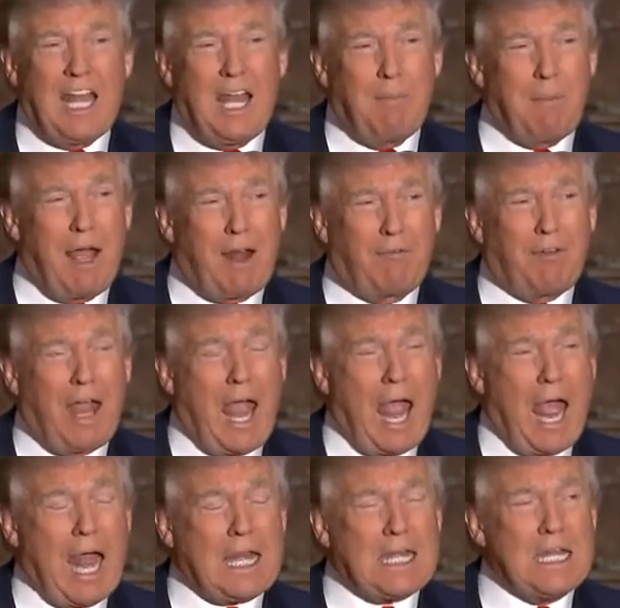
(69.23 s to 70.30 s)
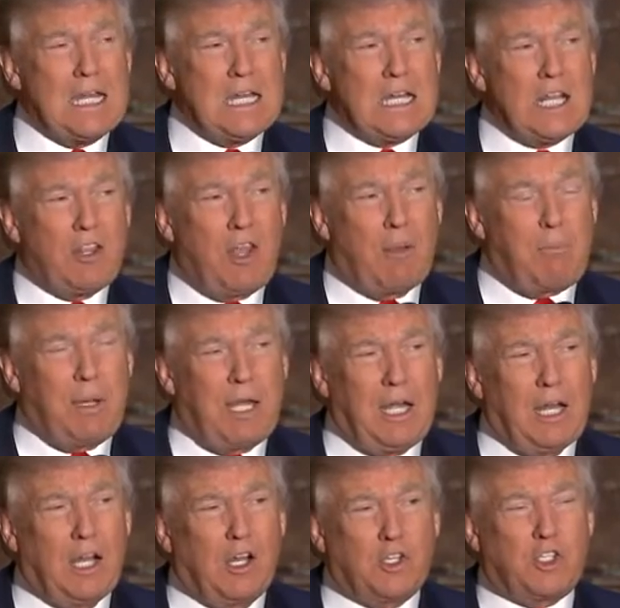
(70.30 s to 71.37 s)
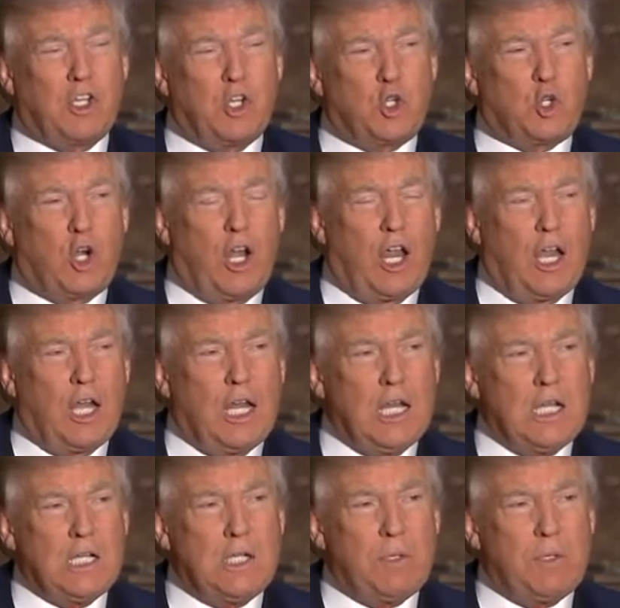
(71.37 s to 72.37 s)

a name out of a hat. They're beating us in trade.